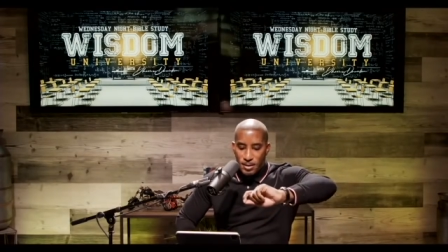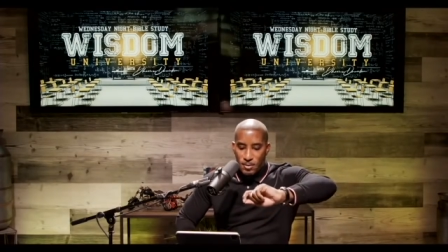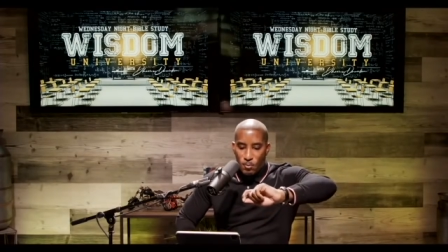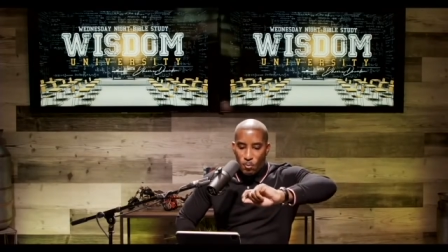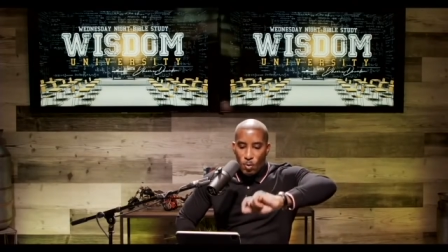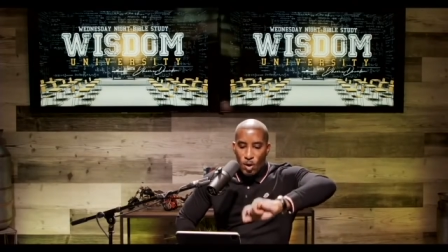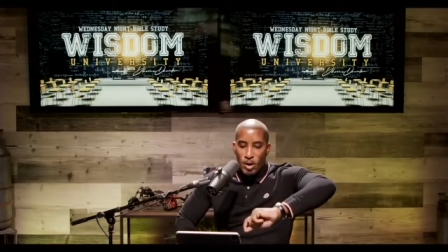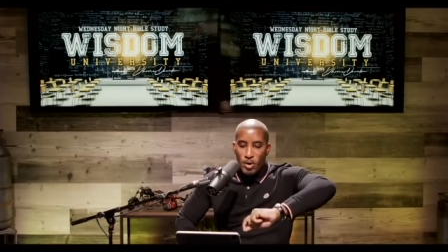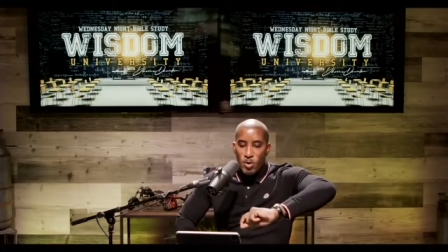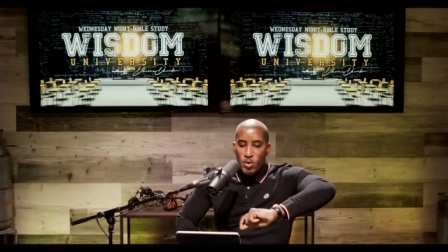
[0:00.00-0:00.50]

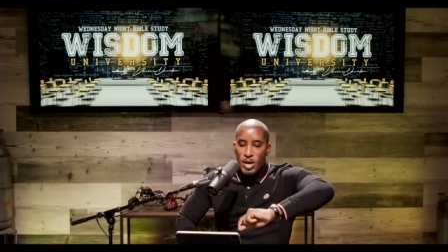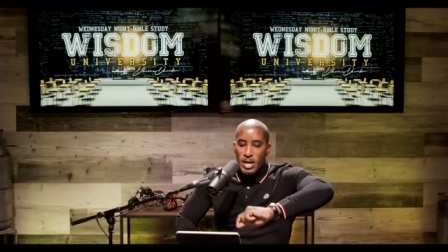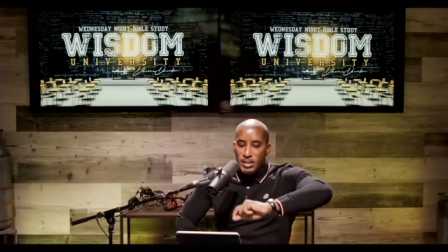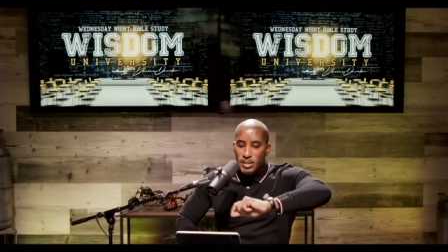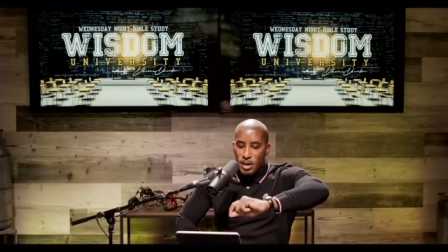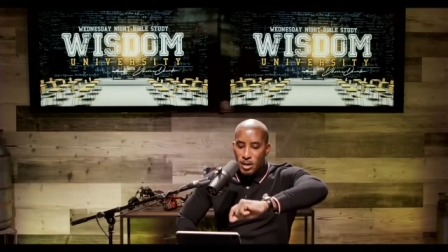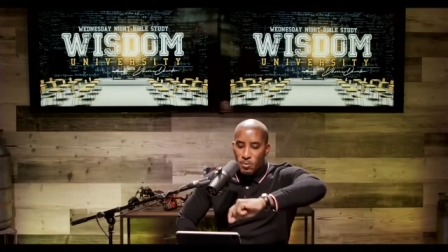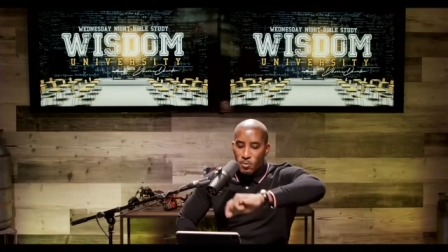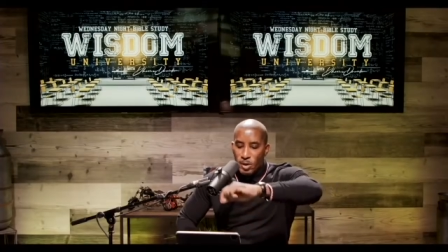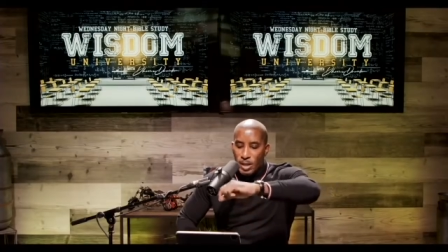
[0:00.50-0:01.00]
one who
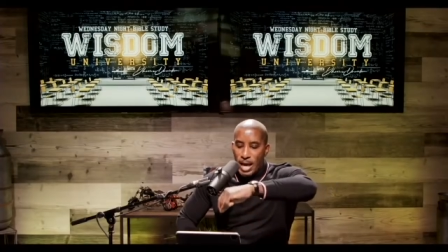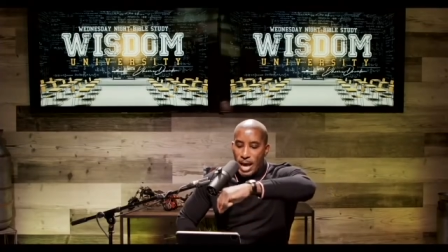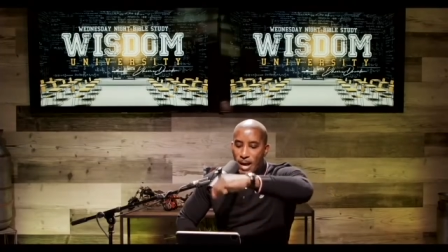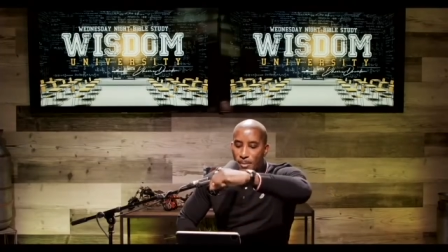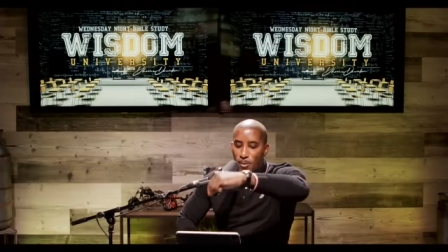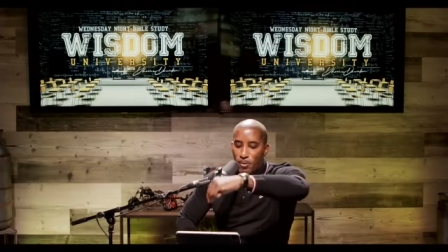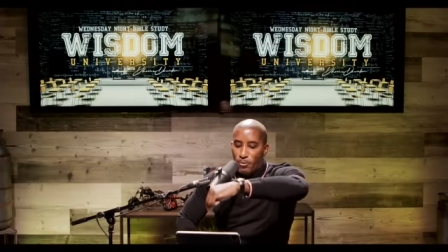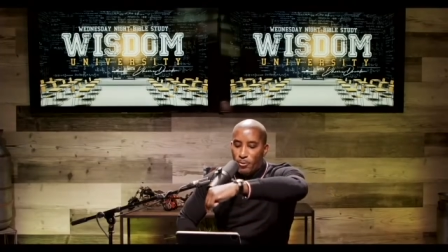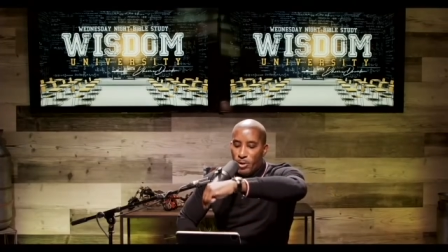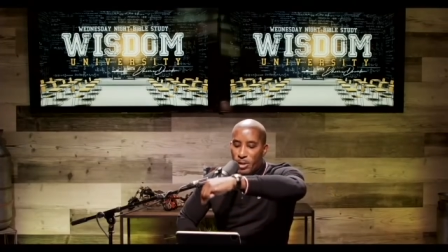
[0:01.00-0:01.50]
has
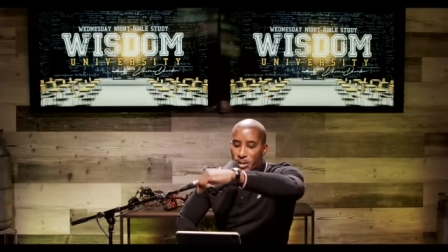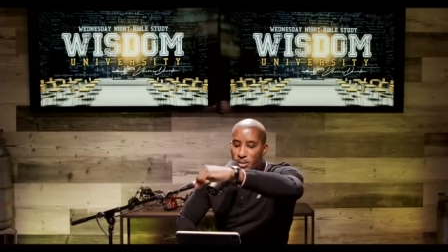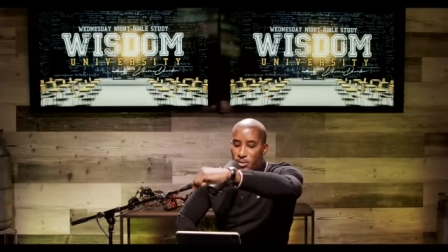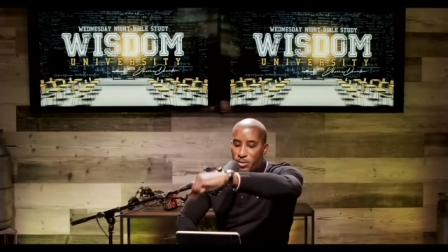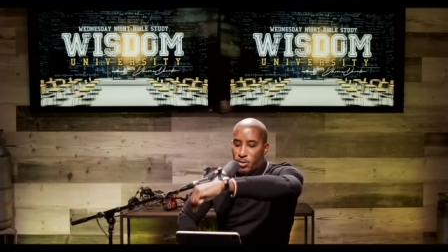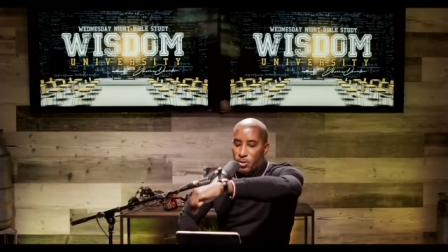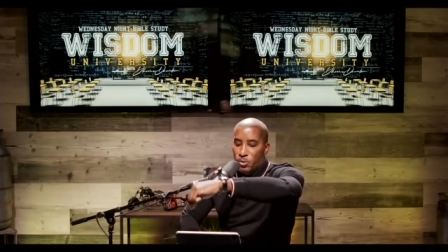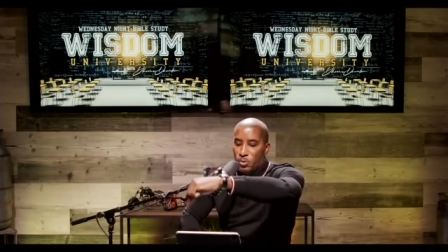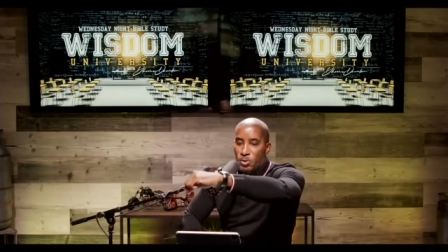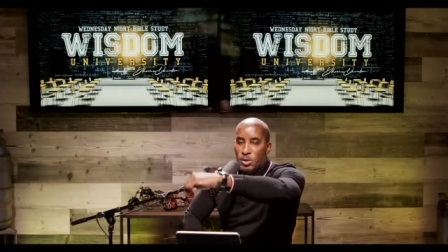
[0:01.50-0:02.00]
unreliable friends
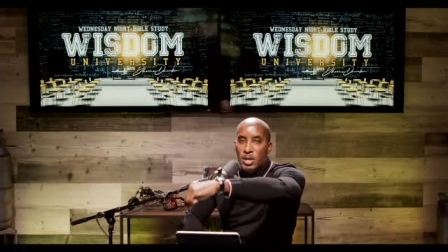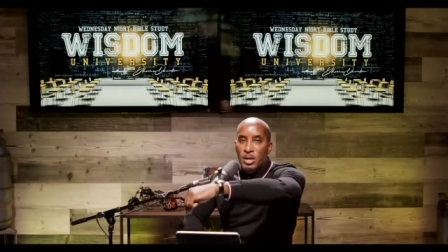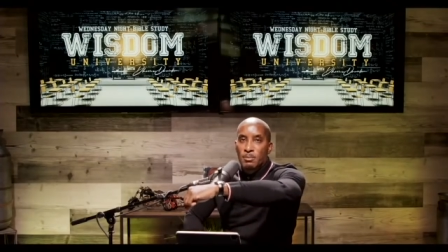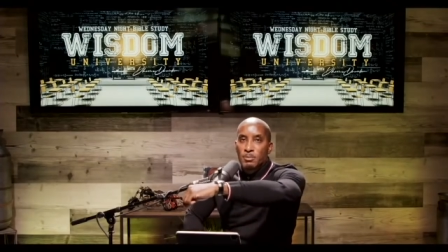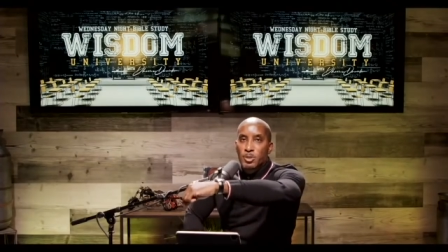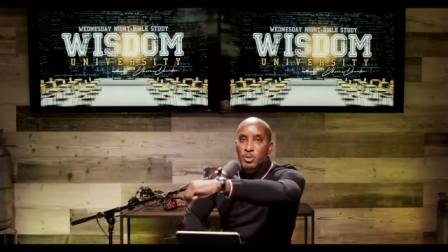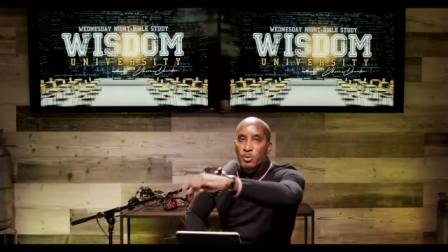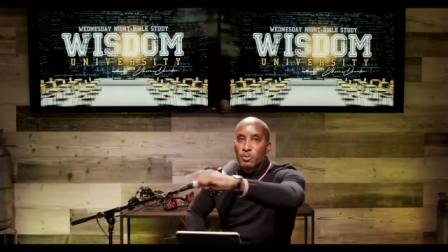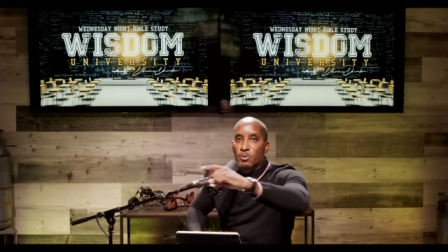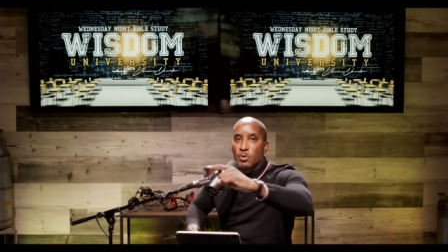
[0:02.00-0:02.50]
soon
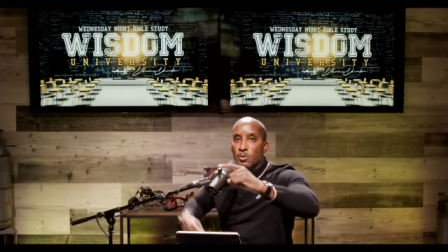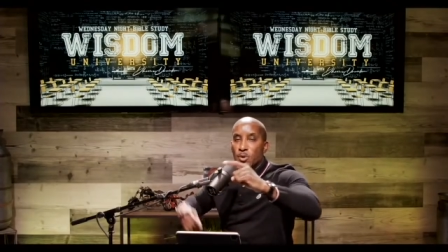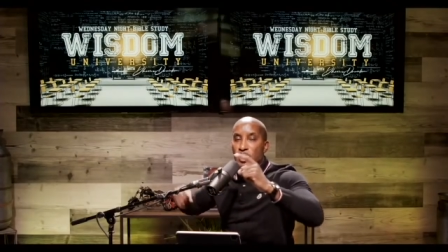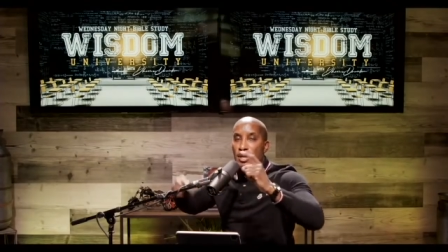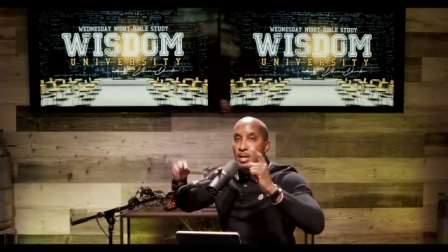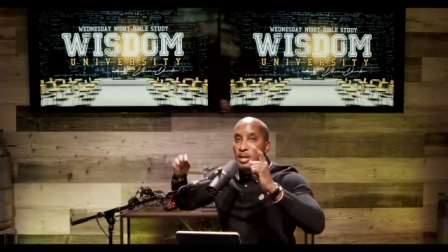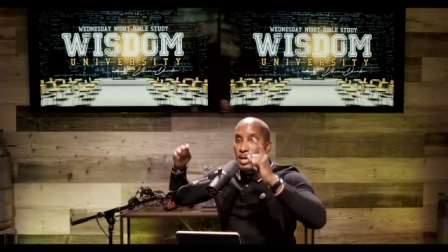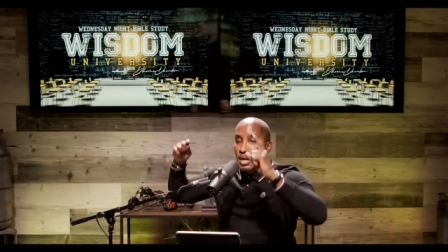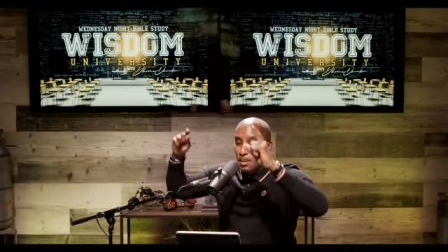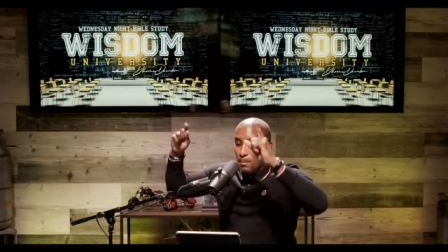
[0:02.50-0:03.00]
comes to ruin,